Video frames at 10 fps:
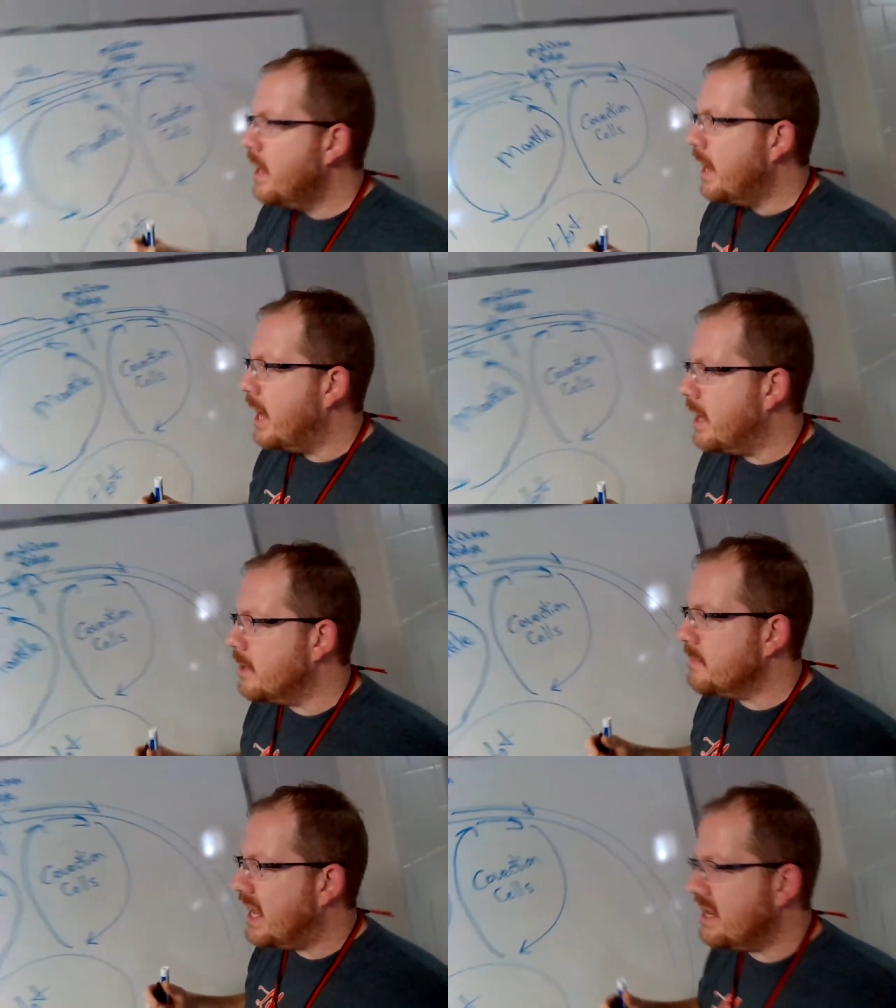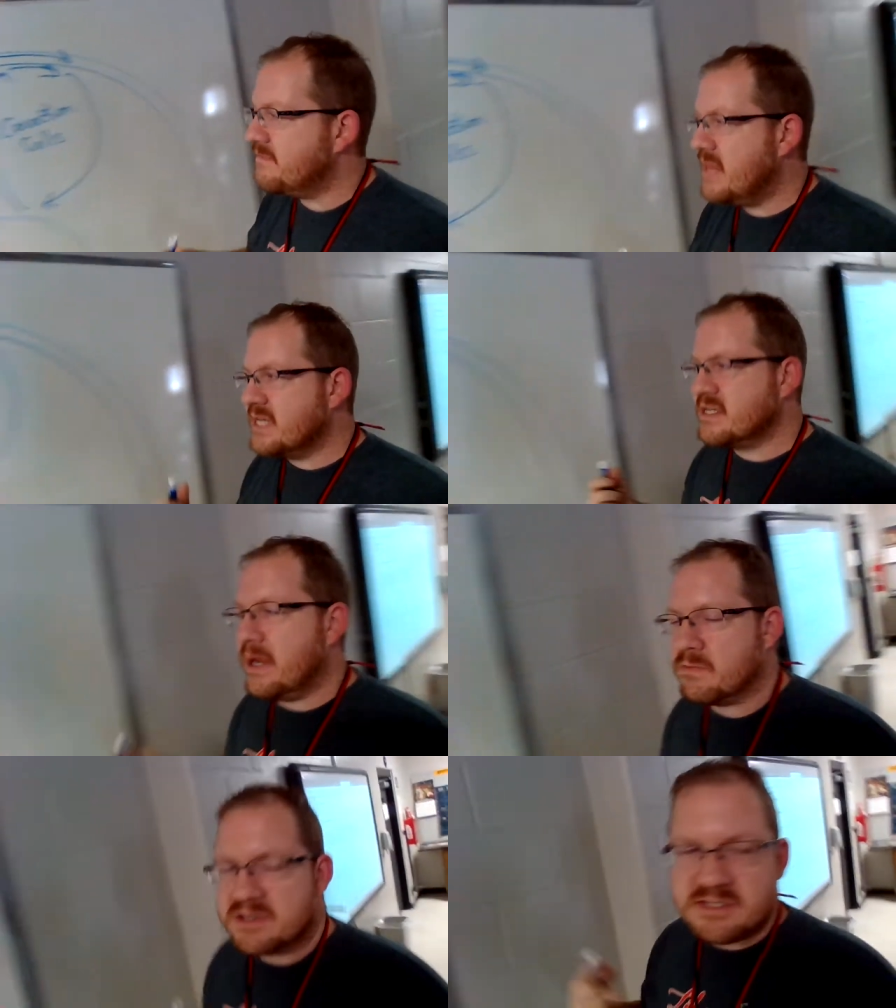Um, and if things
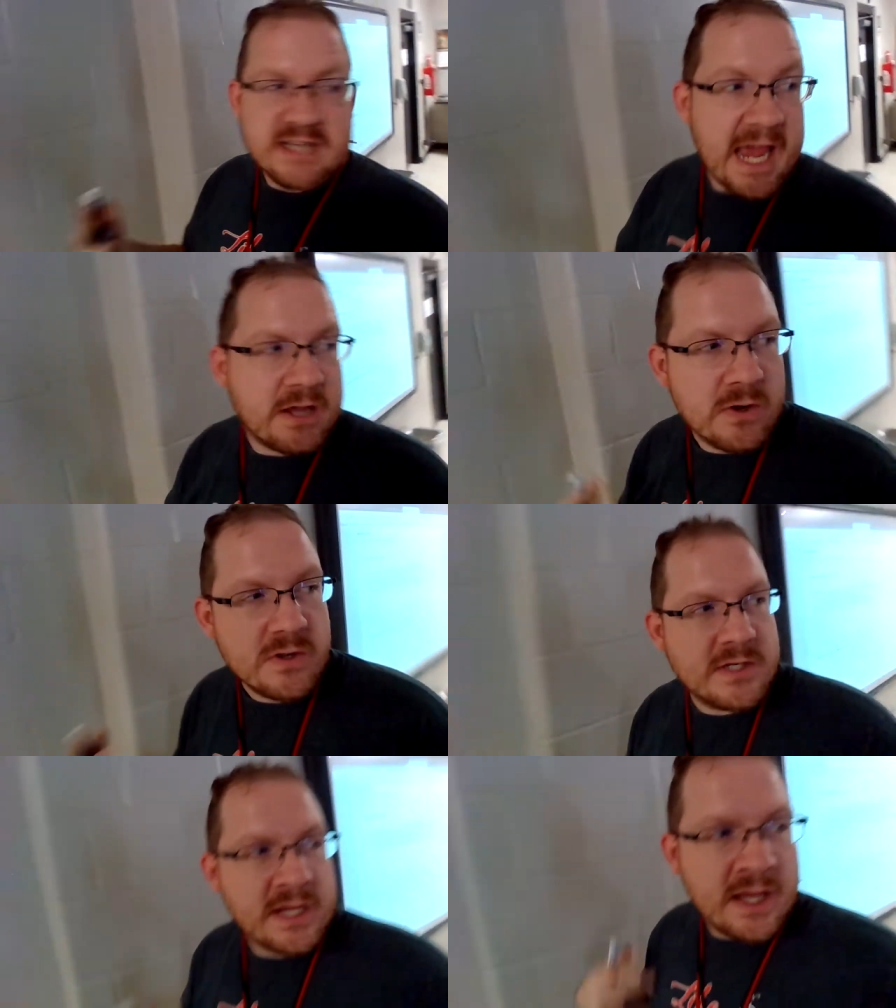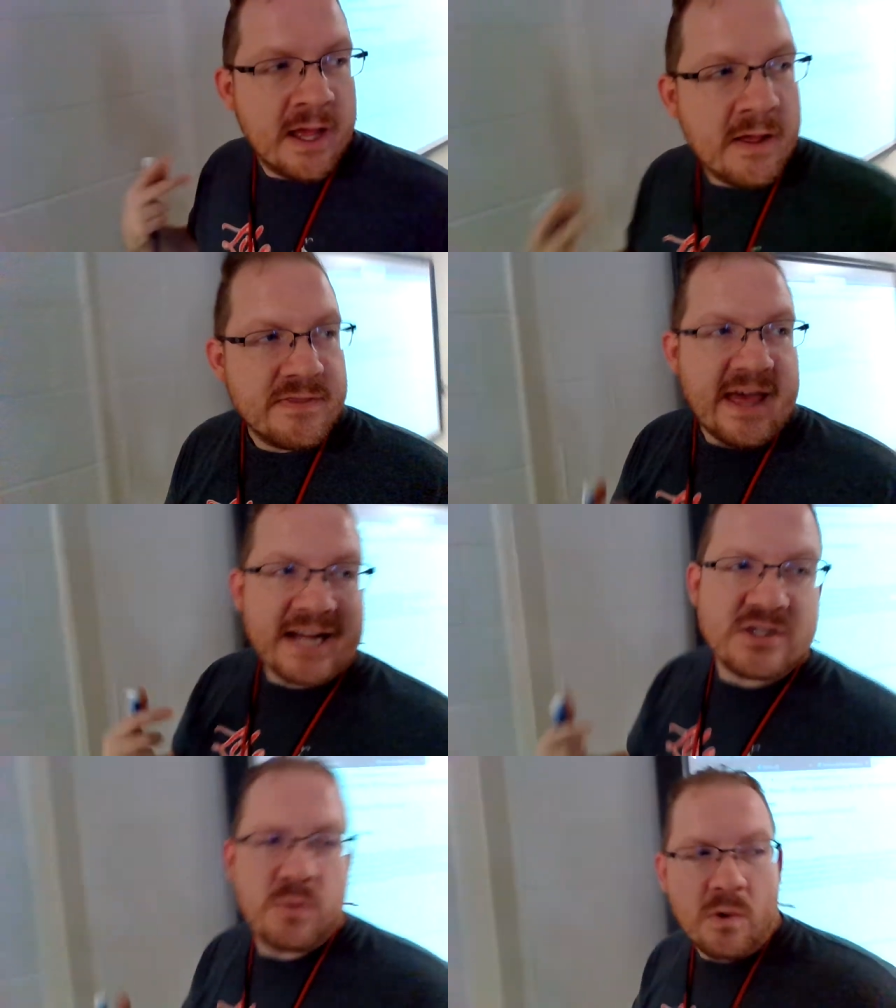get recycled,
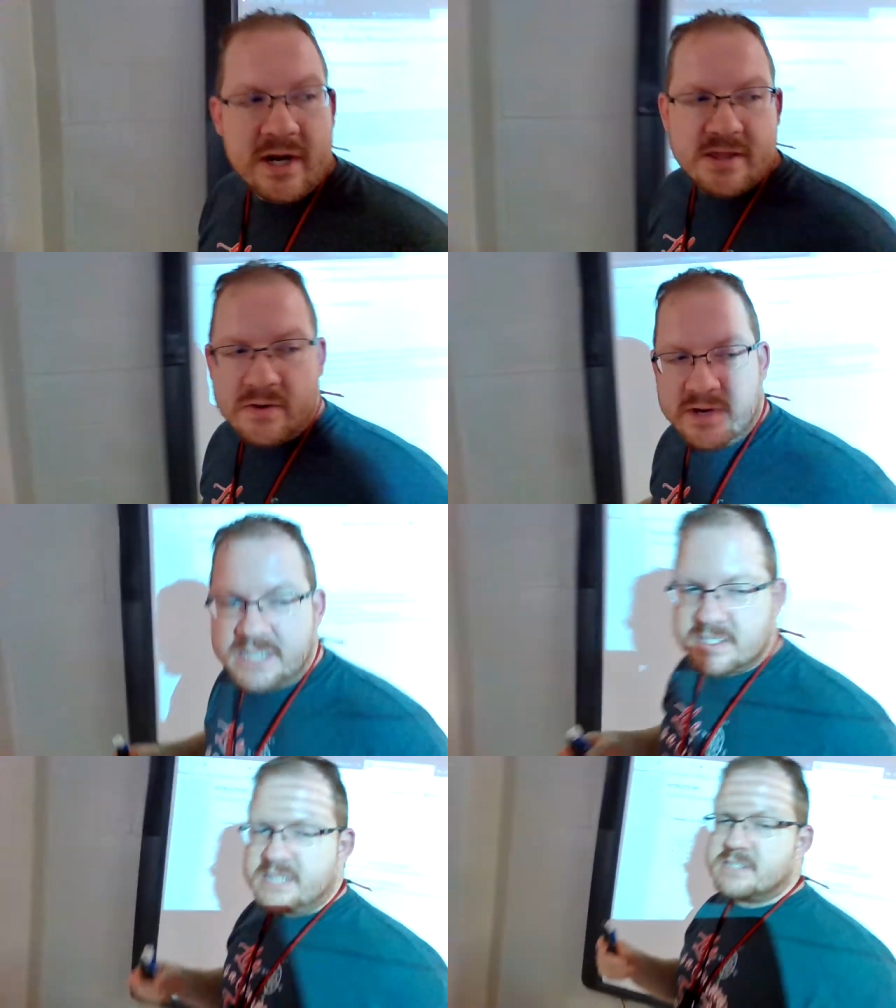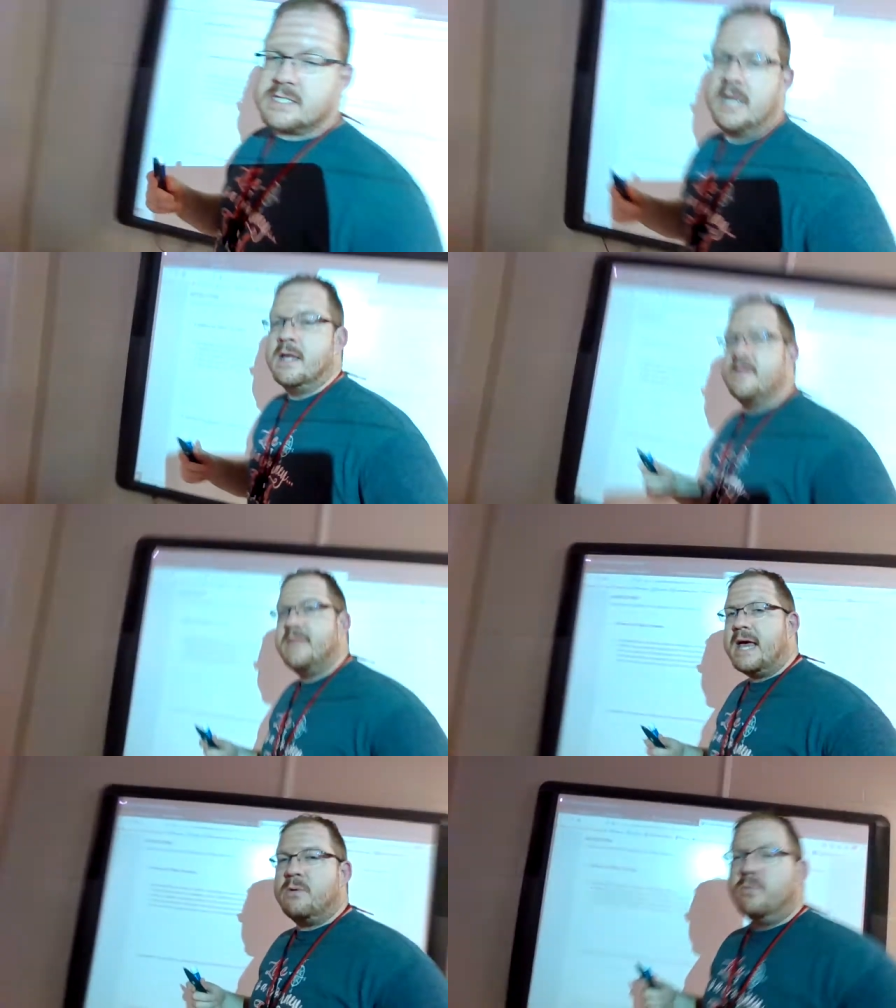that's one of the reasons
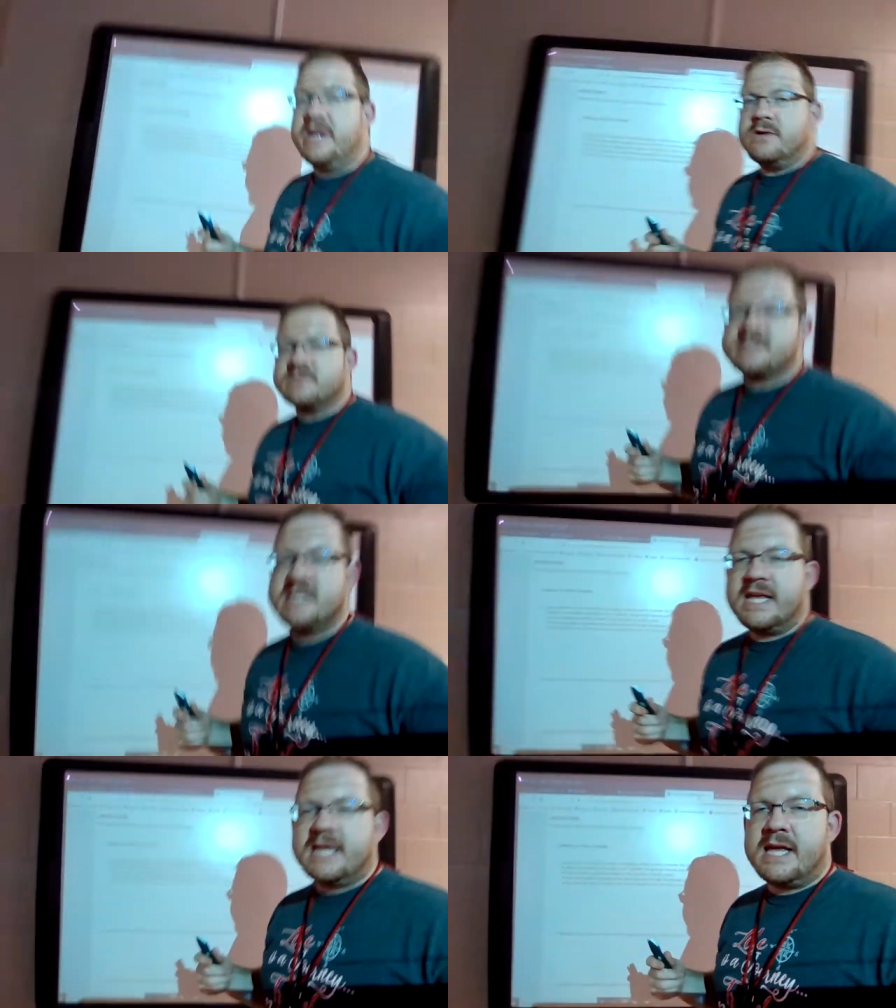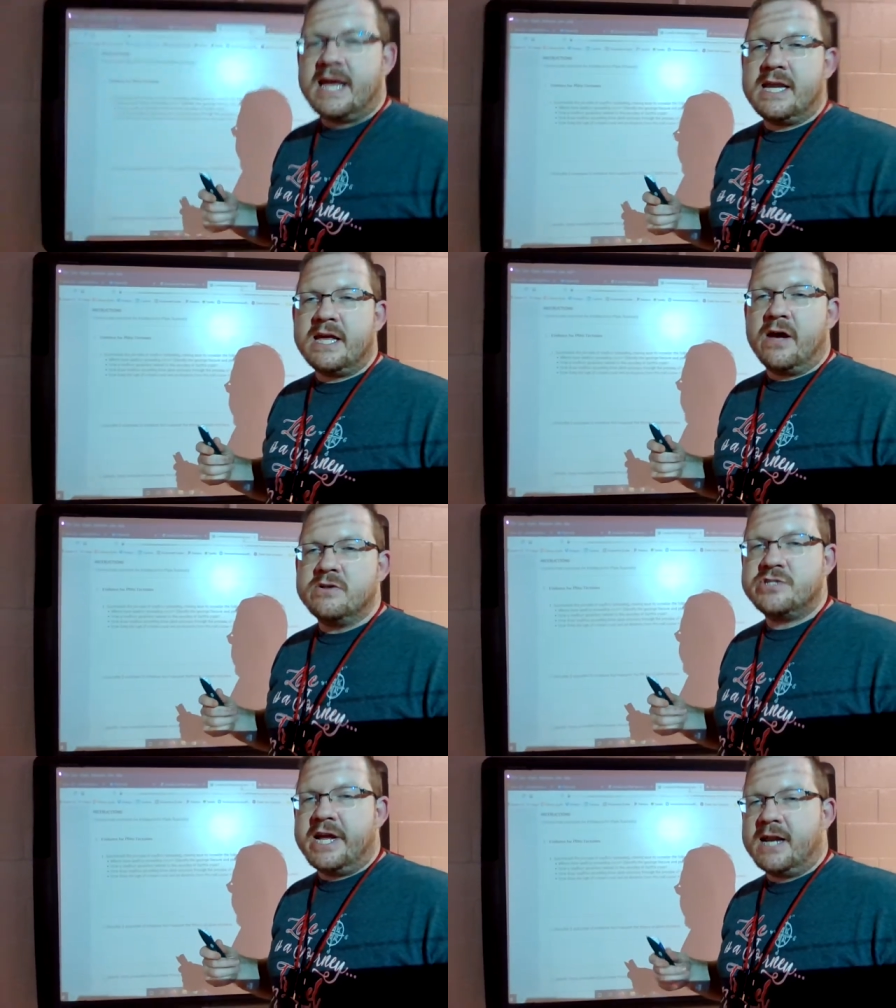that we don't see any
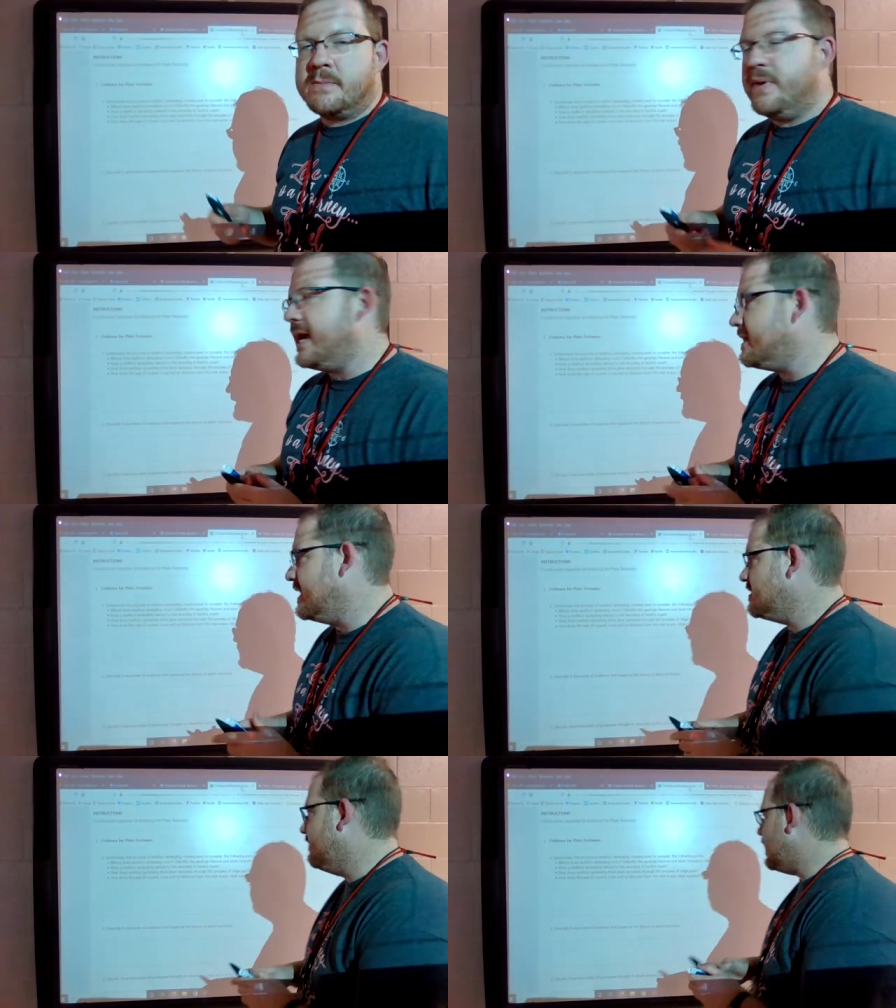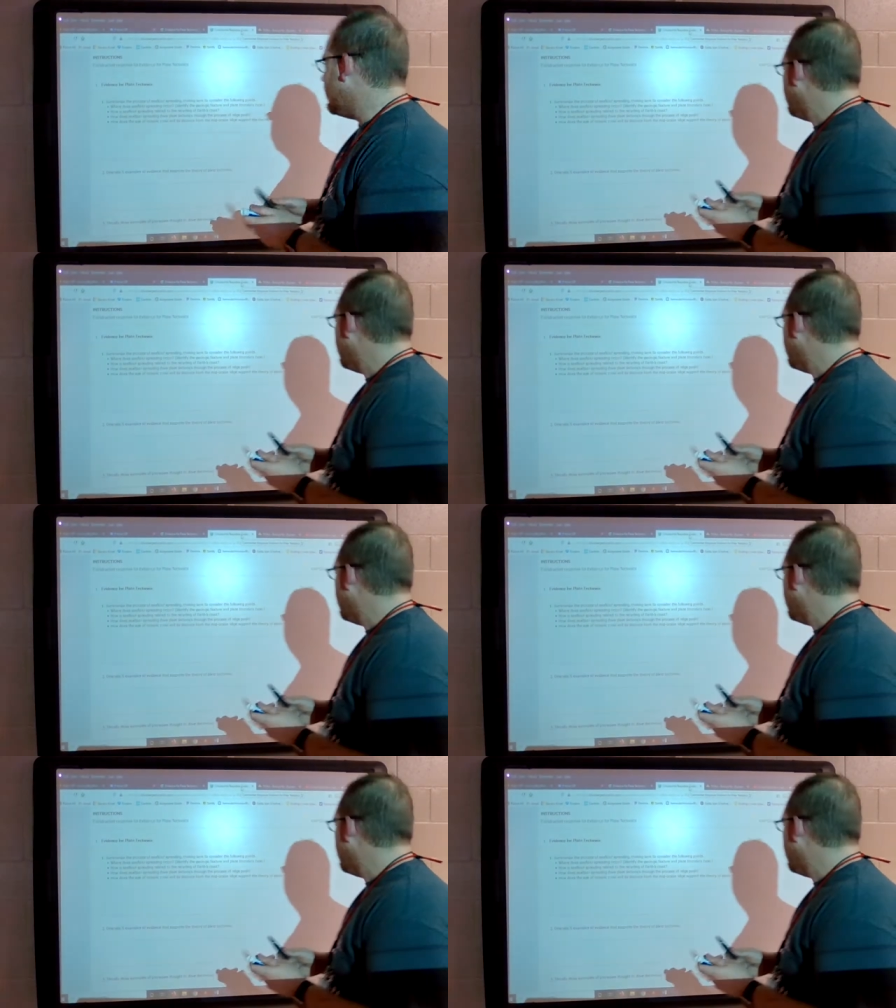oceanic plate that's very